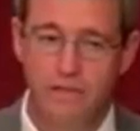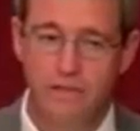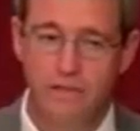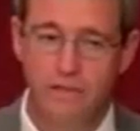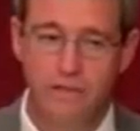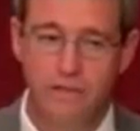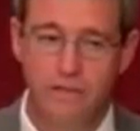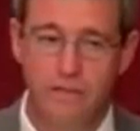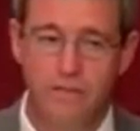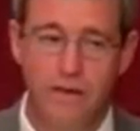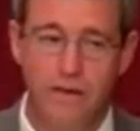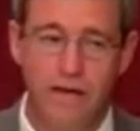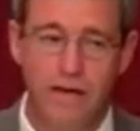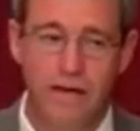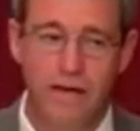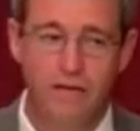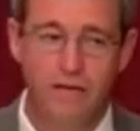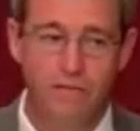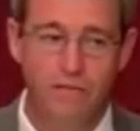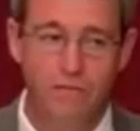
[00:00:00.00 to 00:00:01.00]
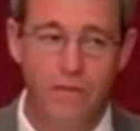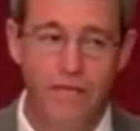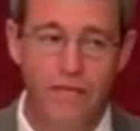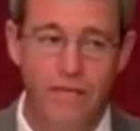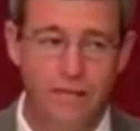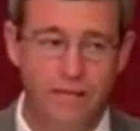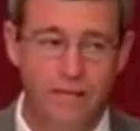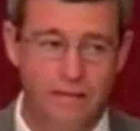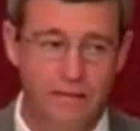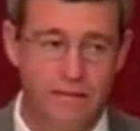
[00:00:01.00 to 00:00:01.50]
just in a matter of
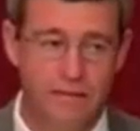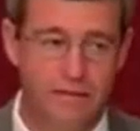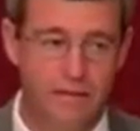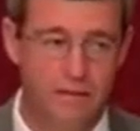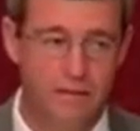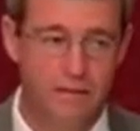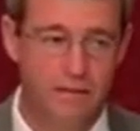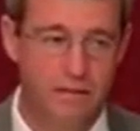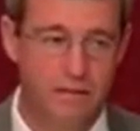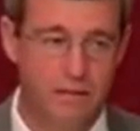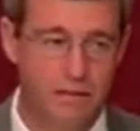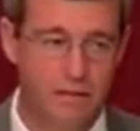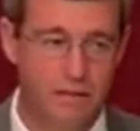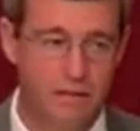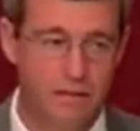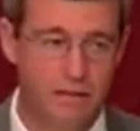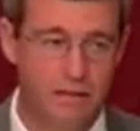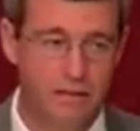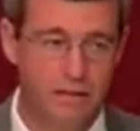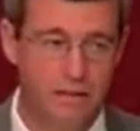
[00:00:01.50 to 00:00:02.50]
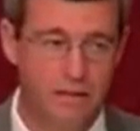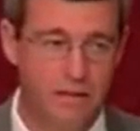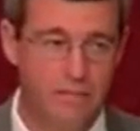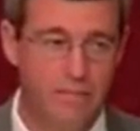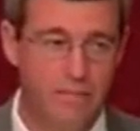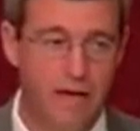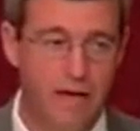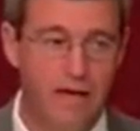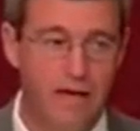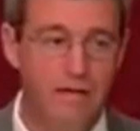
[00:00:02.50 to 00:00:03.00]
weeks.
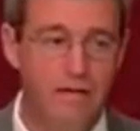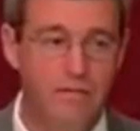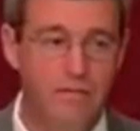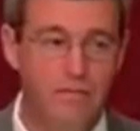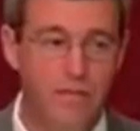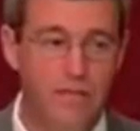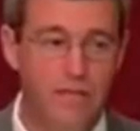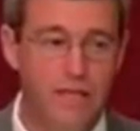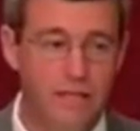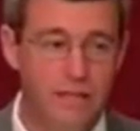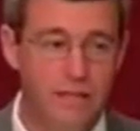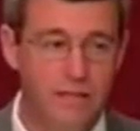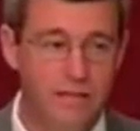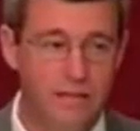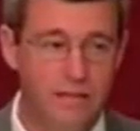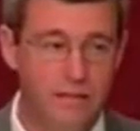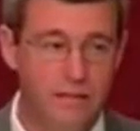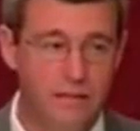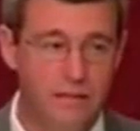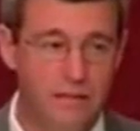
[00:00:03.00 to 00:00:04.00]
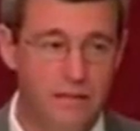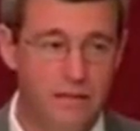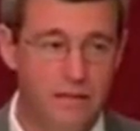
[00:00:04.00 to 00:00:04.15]
Matter of weeks.